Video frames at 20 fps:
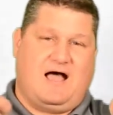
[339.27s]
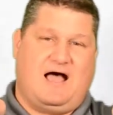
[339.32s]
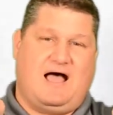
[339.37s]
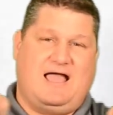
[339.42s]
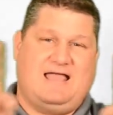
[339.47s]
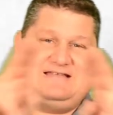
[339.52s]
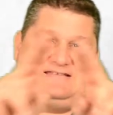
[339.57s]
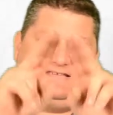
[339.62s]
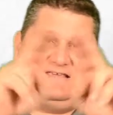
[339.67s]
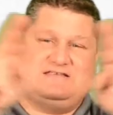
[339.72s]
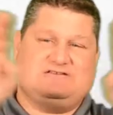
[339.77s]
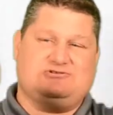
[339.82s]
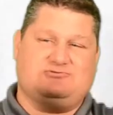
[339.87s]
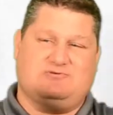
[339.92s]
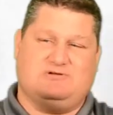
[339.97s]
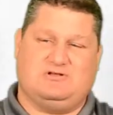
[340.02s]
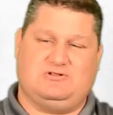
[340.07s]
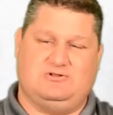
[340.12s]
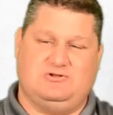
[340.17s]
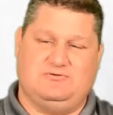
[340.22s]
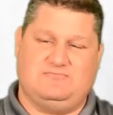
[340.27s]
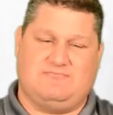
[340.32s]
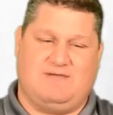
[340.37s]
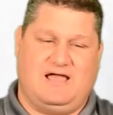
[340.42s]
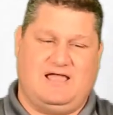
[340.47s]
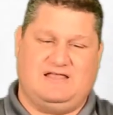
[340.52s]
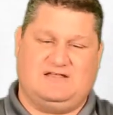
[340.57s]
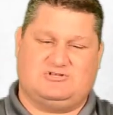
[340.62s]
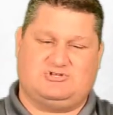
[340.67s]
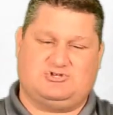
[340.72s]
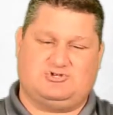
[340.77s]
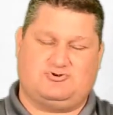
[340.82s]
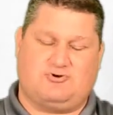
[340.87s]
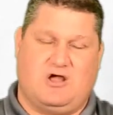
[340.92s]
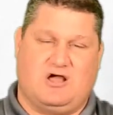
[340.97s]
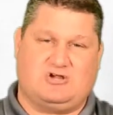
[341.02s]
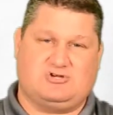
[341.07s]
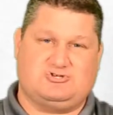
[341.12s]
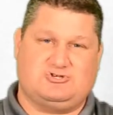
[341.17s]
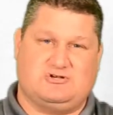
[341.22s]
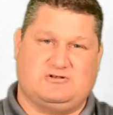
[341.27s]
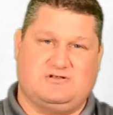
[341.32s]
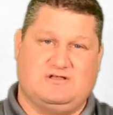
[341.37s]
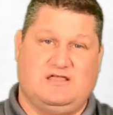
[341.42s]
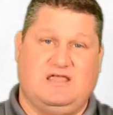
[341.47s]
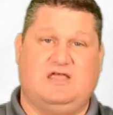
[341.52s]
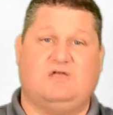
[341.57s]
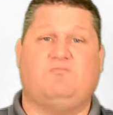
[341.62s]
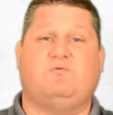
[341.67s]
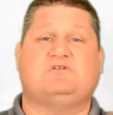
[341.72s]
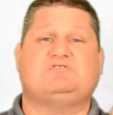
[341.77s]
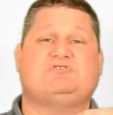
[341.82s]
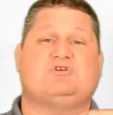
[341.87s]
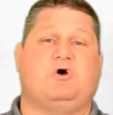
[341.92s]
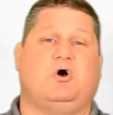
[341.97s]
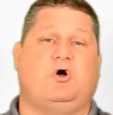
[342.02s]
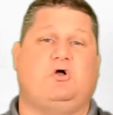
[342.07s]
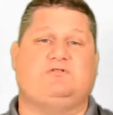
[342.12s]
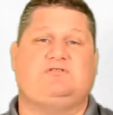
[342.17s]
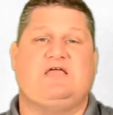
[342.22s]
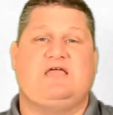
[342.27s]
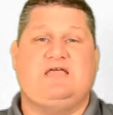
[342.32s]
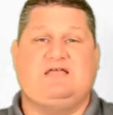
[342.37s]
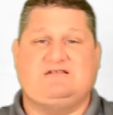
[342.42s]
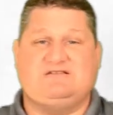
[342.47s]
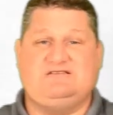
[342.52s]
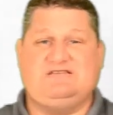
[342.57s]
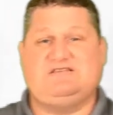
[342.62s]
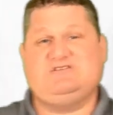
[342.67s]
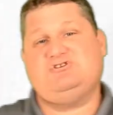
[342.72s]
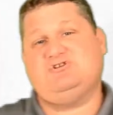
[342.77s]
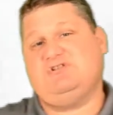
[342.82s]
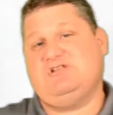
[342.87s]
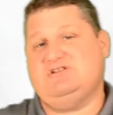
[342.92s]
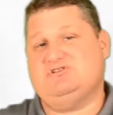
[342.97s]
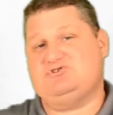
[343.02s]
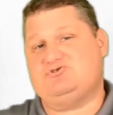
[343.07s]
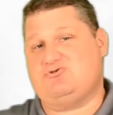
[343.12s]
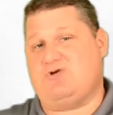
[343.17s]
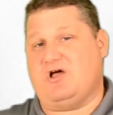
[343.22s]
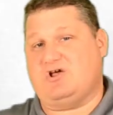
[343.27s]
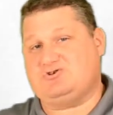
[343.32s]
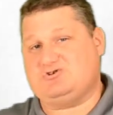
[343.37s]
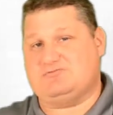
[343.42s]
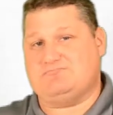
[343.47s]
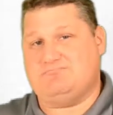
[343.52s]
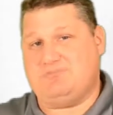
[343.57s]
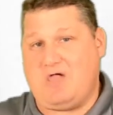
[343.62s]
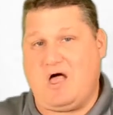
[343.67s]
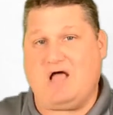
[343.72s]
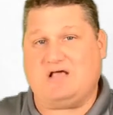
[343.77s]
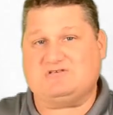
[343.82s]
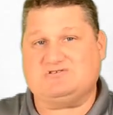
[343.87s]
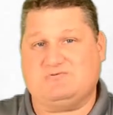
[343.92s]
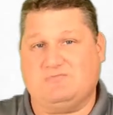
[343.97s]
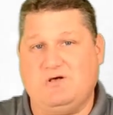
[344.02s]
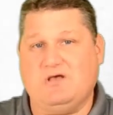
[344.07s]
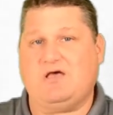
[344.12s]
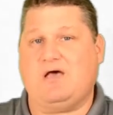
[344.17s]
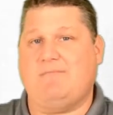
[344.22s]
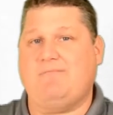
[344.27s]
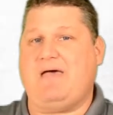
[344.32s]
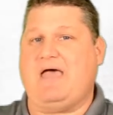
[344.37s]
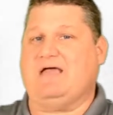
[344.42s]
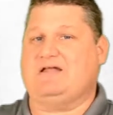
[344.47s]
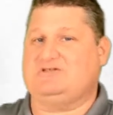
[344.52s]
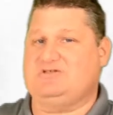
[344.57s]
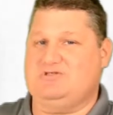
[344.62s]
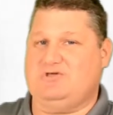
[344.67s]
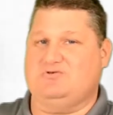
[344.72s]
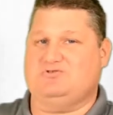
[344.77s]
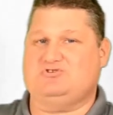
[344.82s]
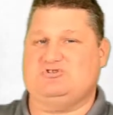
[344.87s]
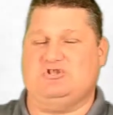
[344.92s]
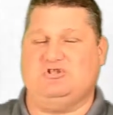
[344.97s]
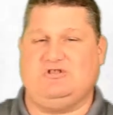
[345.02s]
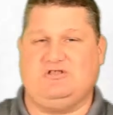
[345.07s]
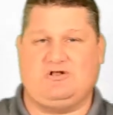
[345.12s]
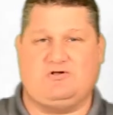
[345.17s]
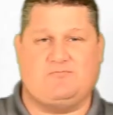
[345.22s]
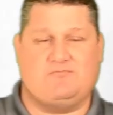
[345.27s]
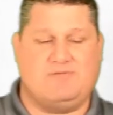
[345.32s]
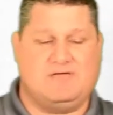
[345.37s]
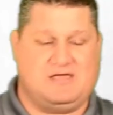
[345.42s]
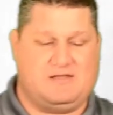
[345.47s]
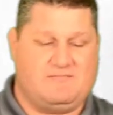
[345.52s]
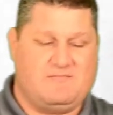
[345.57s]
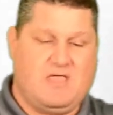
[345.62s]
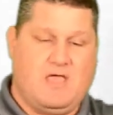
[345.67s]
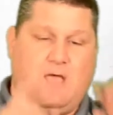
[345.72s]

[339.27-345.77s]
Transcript: I tend to include my instruction in what's called digital instruction blocks, and we'll come back to those in a little bit.